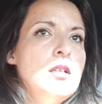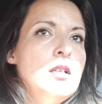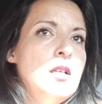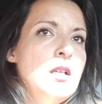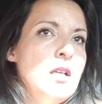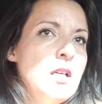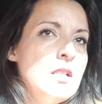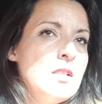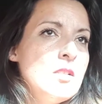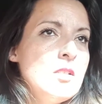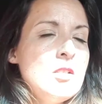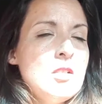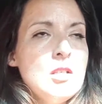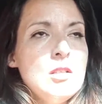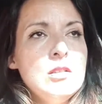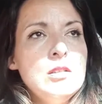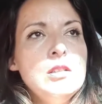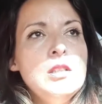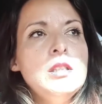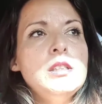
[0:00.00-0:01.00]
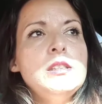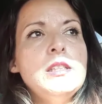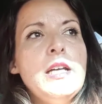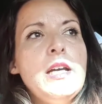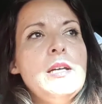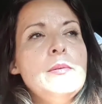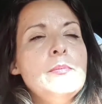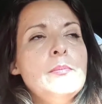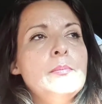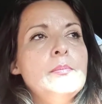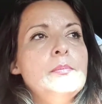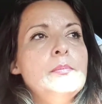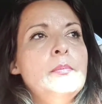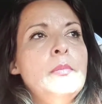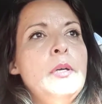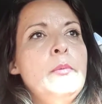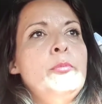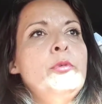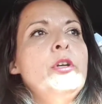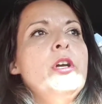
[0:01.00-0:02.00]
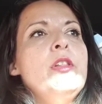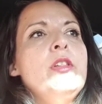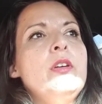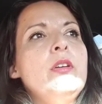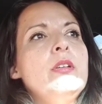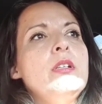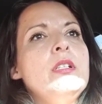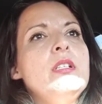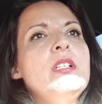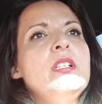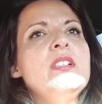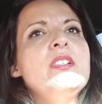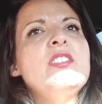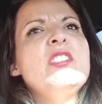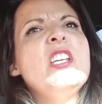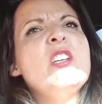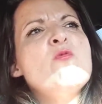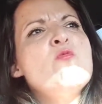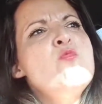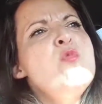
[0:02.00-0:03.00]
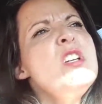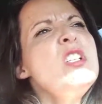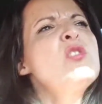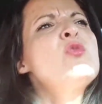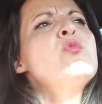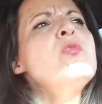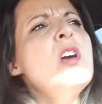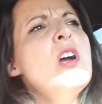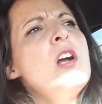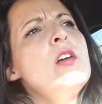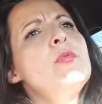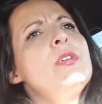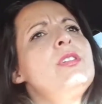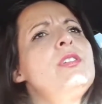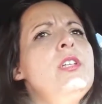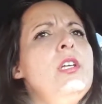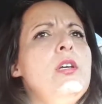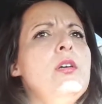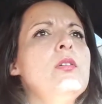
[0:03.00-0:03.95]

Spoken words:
Still looked at my brother and didn't say, "What's wrong with you?"